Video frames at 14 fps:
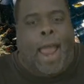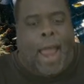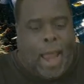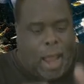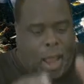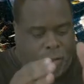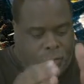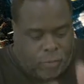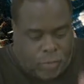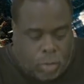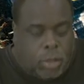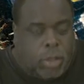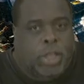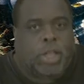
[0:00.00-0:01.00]
and
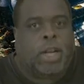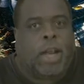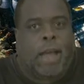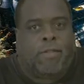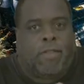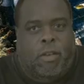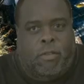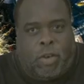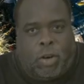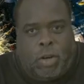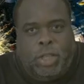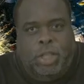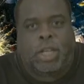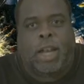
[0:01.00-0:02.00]
version after
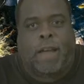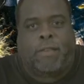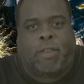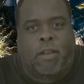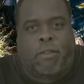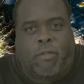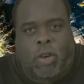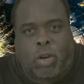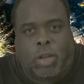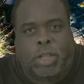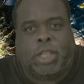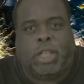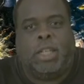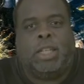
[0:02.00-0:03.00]
version after
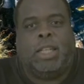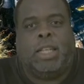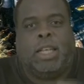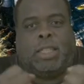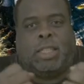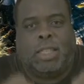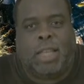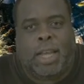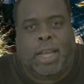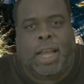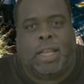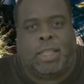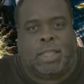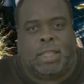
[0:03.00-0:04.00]
version, this thing
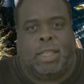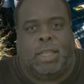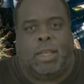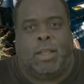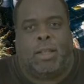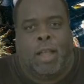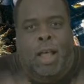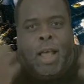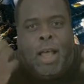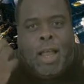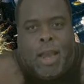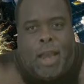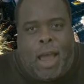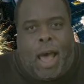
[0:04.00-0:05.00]
has still
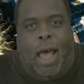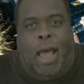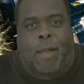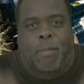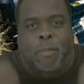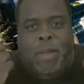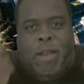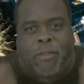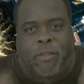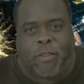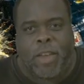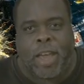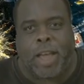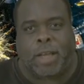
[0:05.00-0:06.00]
not been
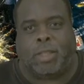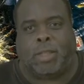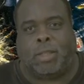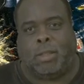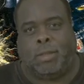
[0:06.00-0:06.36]
fixed.